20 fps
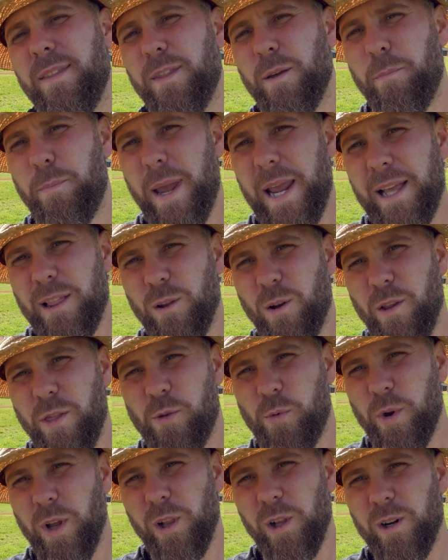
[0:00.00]
The Baylor
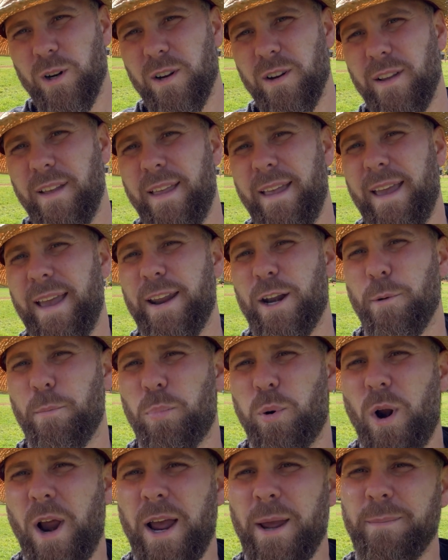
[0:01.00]
thriller, in a
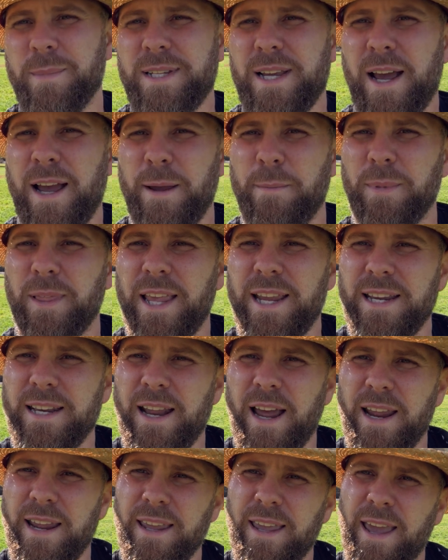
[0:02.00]
primetime
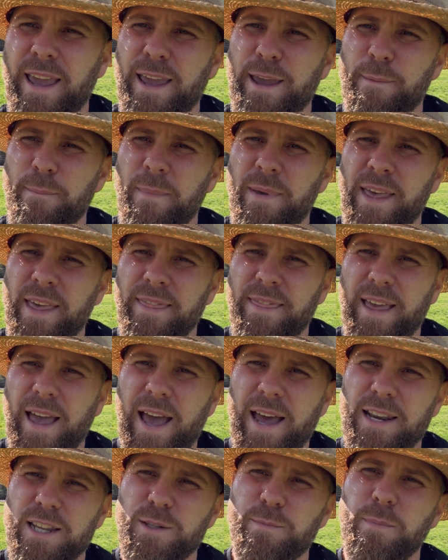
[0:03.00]
late-night game that
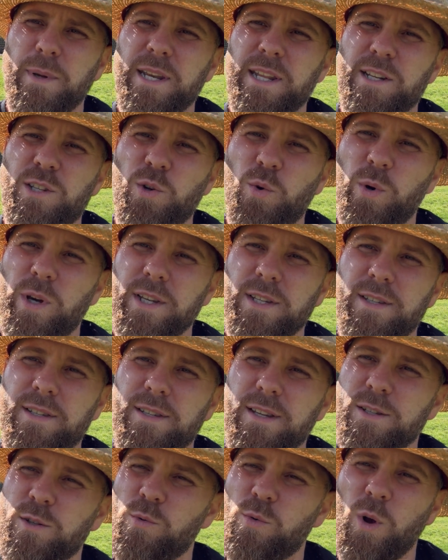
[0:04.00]
had as many
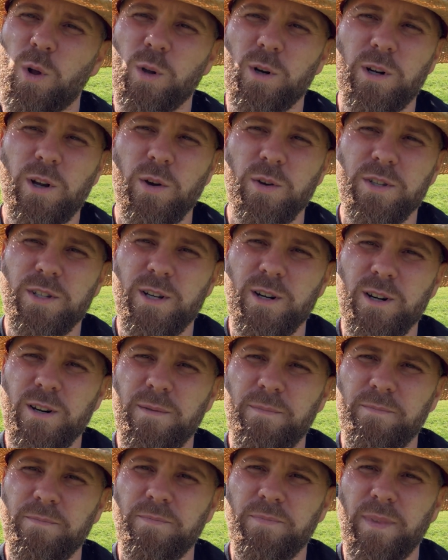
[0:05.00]
twists as a roller
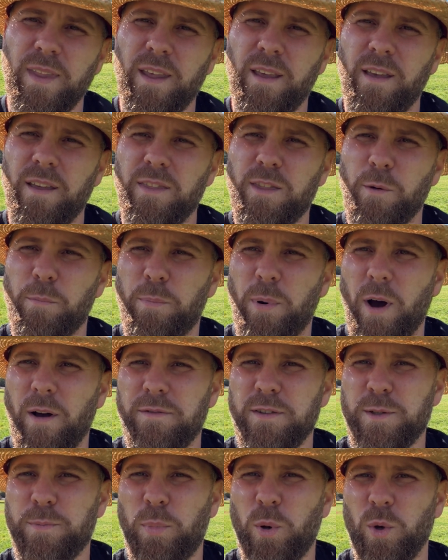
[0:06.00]
coaster, the
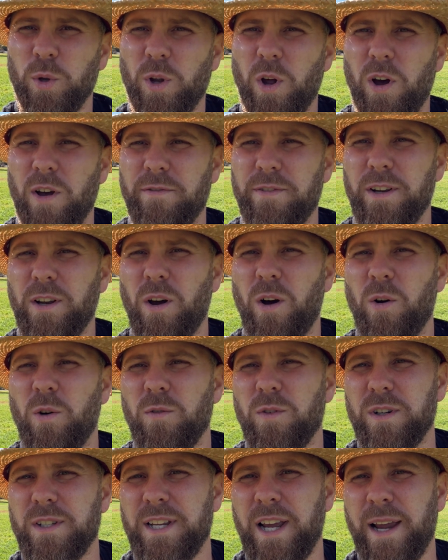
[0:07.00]
Buffs pulled off an
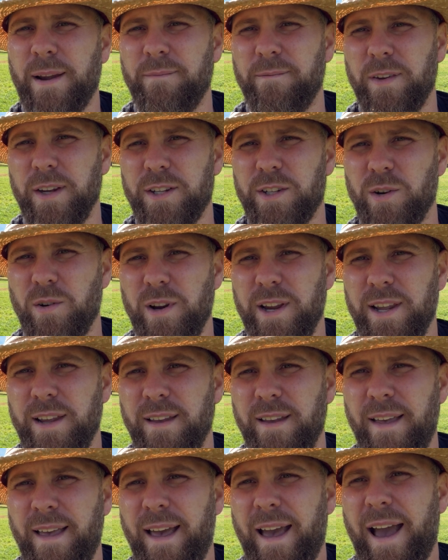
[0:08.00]
overtime
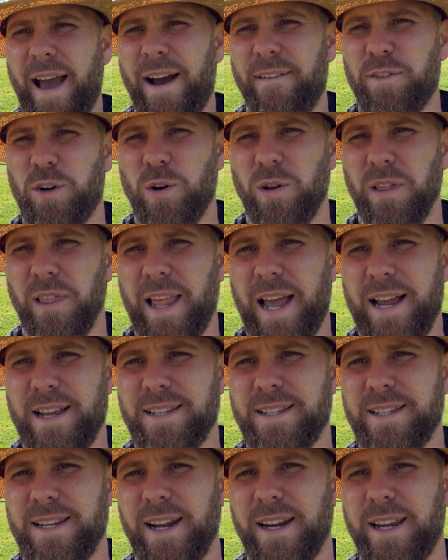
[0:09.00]
victory after a
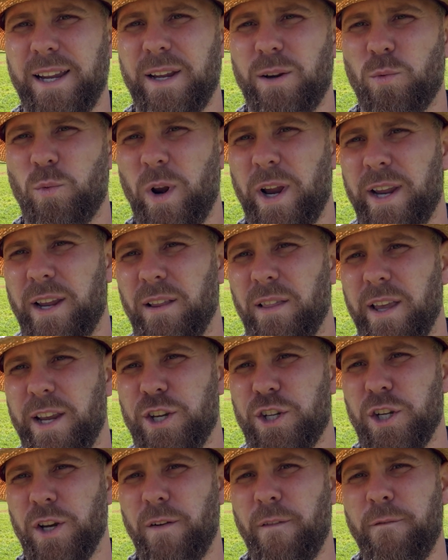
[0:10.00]
last-second
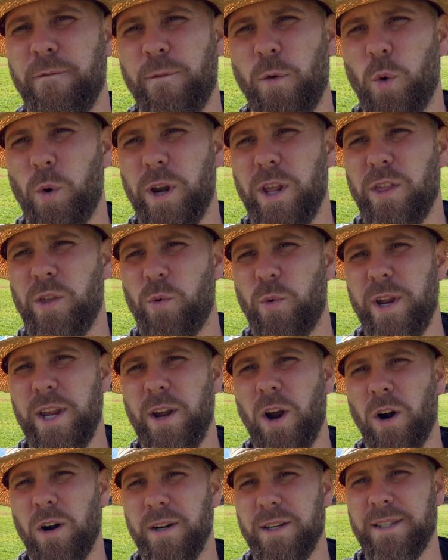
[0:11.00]
regulation
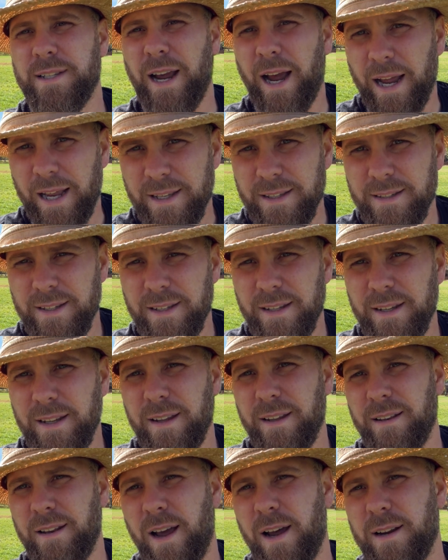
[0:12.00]
43-yard dot,
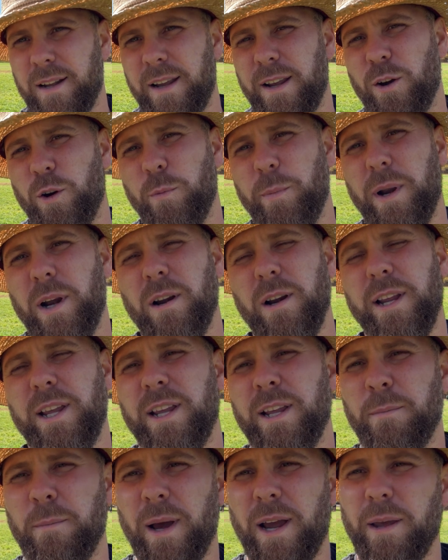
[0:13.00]
not a Hail
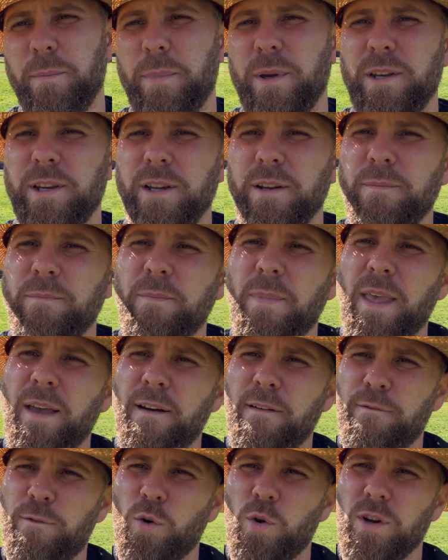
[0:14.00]
Mary in my opinion,
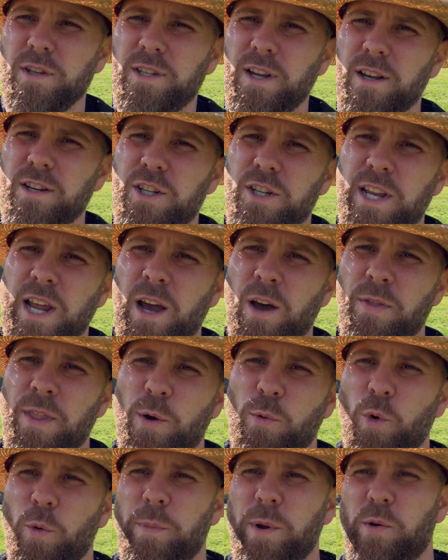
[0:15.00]
for a touchdown
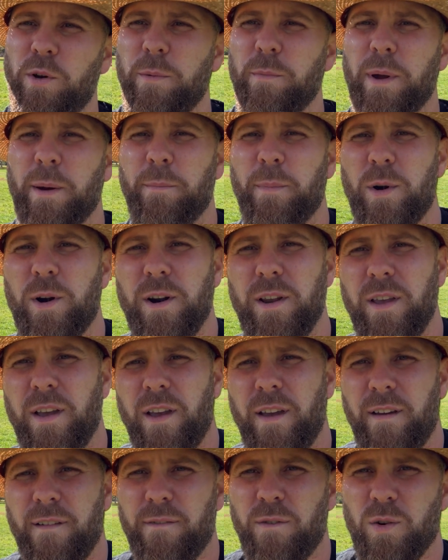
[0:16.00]
that will be remembered
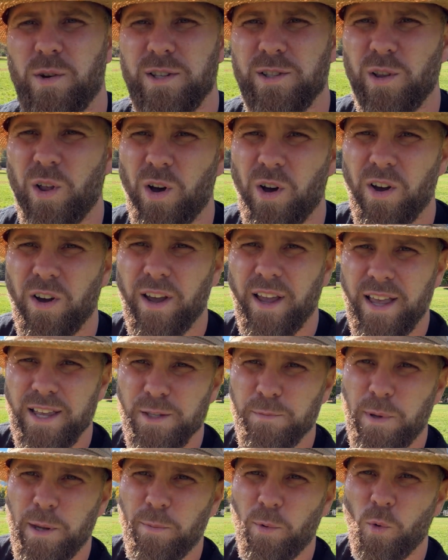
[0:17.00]
for as long
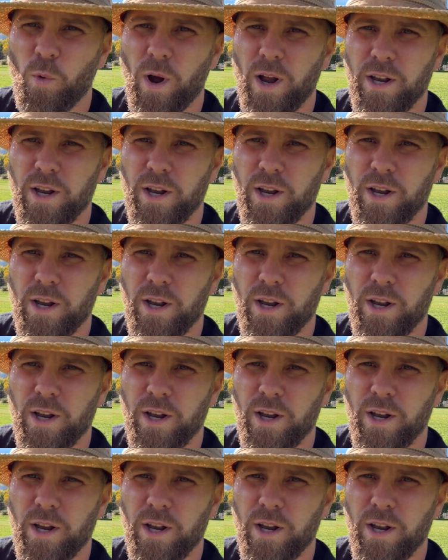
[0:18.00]
as people